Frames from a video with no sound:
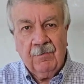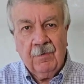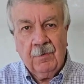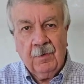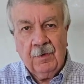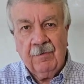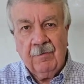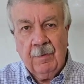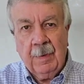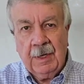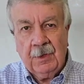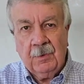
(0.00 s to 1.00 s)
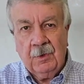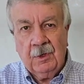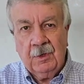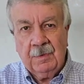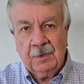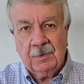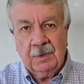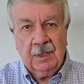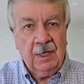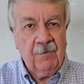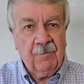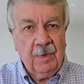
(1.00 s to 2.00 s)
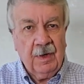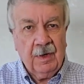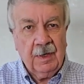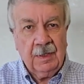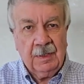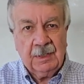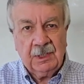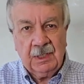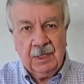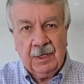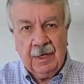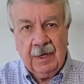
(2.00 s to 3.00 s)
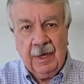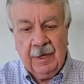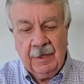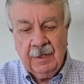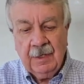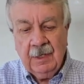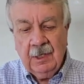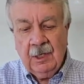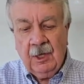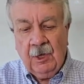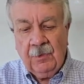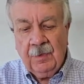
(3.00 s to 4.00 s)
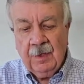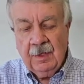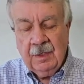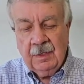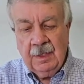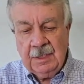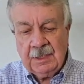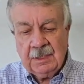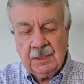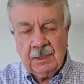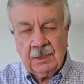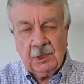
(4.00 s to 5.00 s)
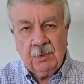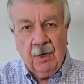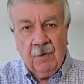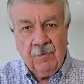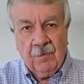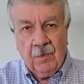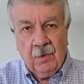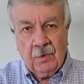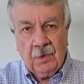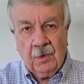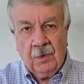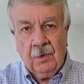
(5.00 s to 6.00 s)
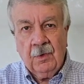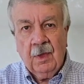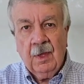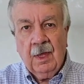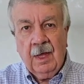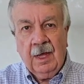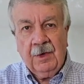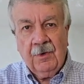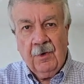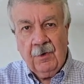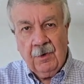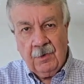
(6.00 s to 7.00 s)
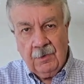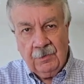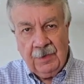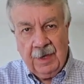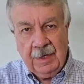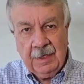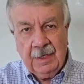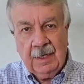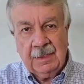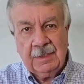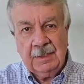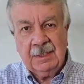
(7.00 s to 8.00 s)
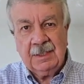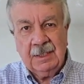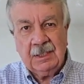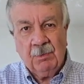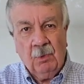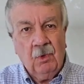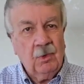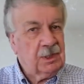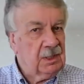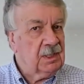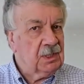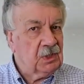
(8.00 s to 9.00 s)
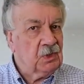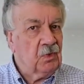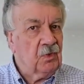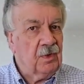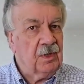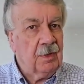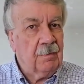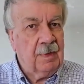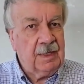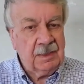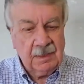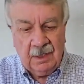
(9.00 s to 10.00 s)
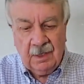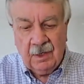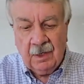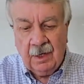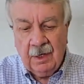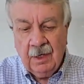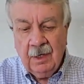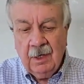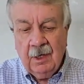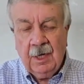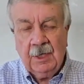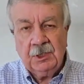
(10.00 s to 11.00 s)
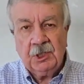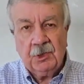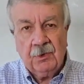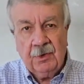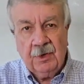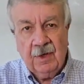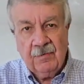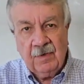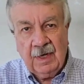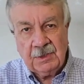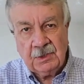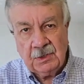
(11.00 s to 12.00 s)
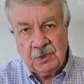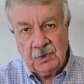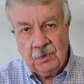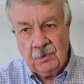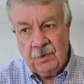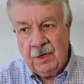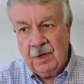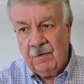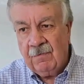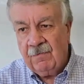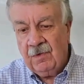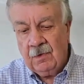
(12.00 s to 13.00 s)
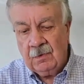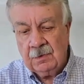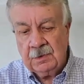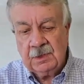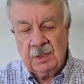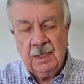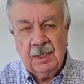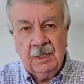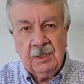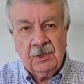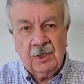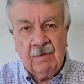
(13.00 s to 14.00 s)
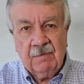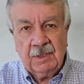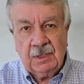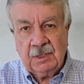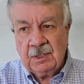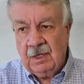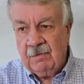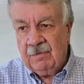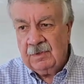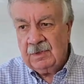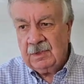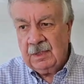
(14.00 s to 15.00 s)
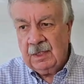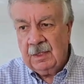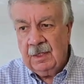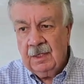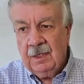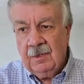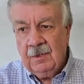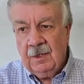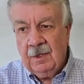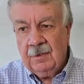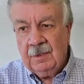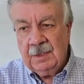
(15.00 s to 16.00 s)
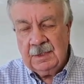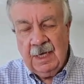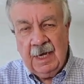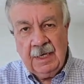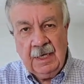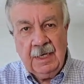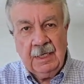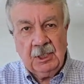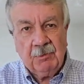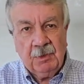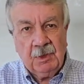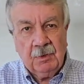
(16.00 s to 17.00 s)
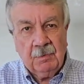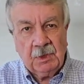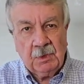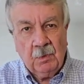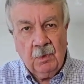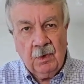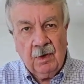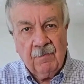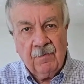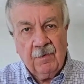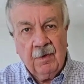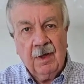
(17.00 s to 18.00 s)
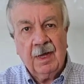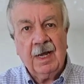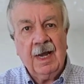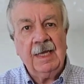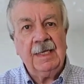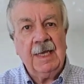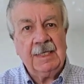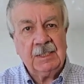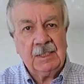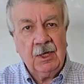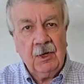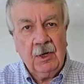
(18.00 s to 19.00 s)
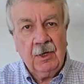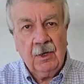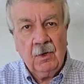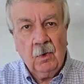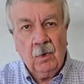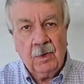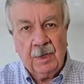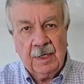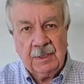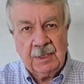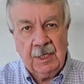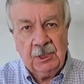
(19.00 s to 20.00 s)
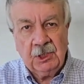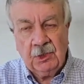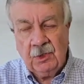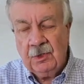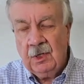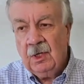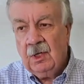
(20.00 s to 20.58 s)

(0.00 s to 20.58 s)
for want of a better word, between the FBI and the CIA. And this 12-year-old girl and her uncle Danny Glass, there's more to this story than meets the eye. And sure enough, as the story unfolds, Travis discovers that Danny has been doing some work for a clandestine organisation,